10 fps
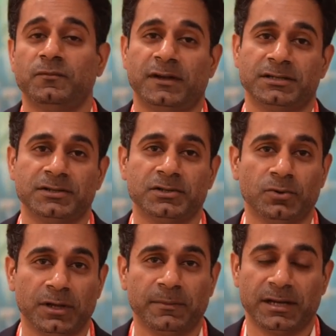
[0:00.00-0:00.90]
fastest
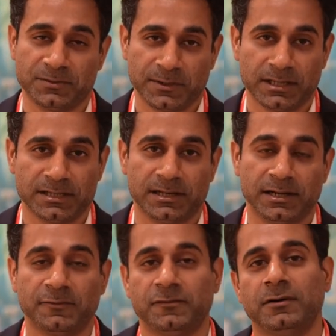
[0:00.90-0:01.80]
growing management
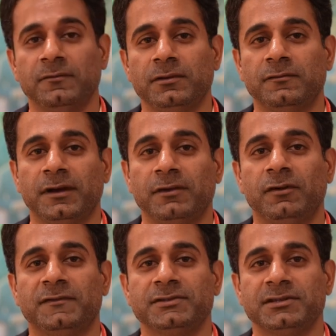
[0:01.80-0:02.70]
consulting firm with 5
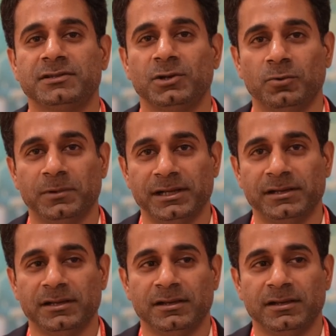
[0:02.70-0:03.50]
offices globally